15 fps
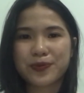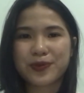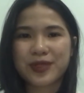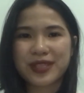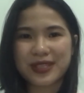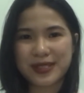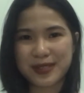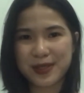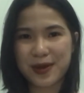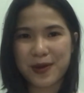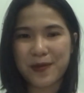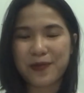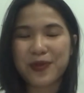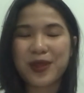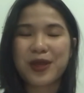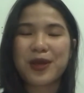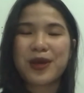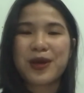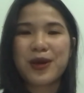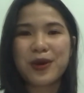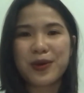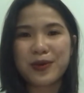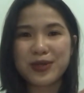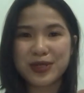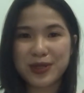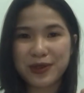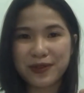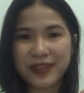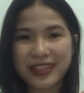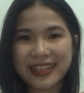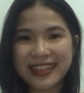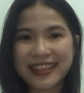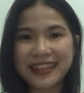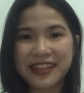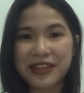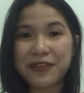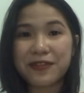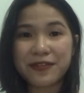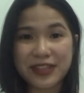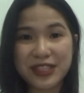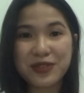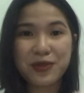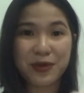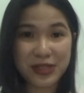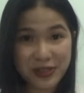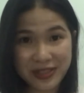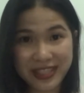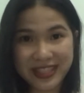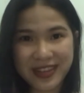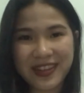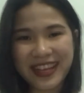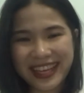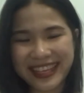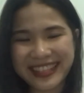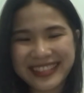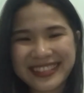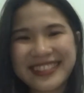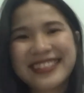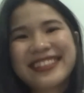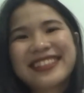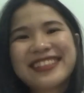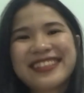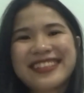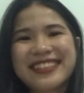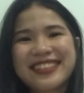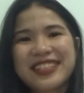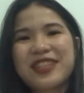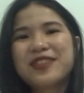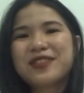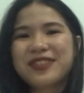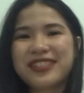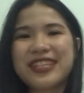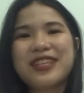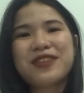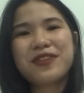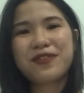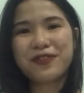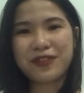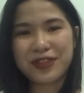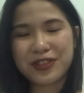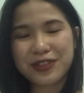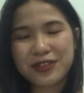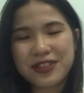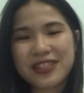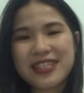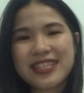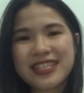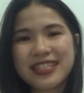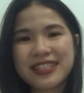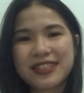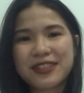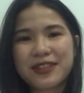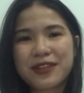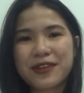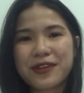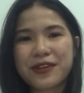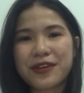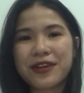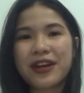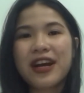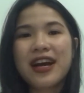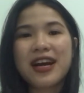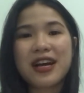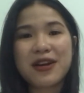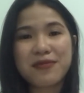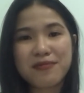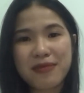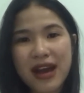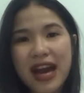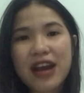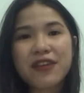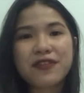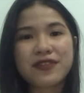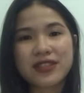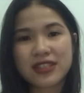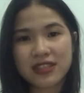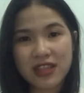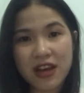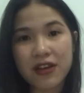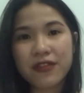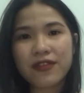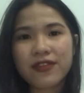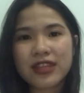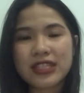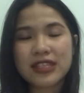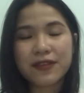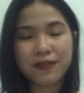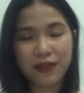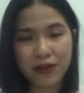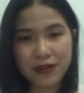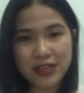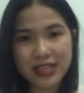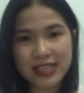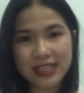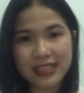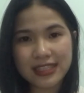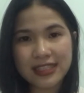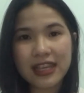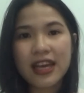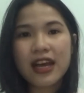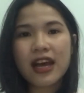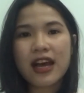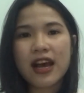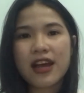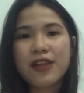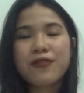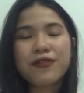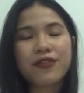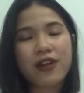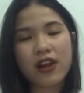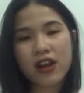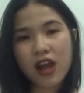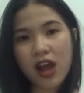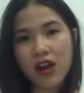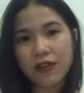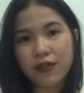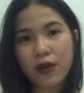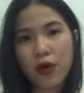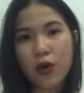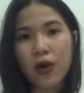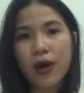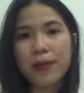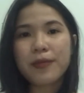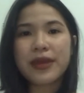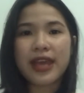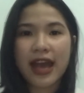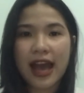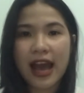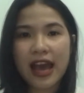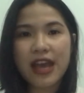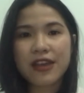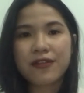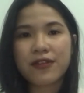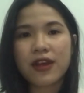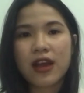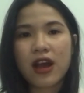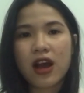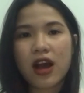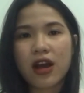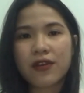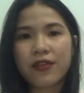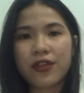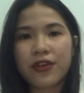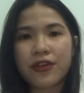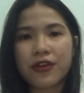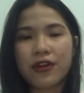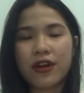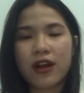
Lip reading: So we're solving the first question, okay? So depth of field is the amount of stuff that's in focus in front of or behind of the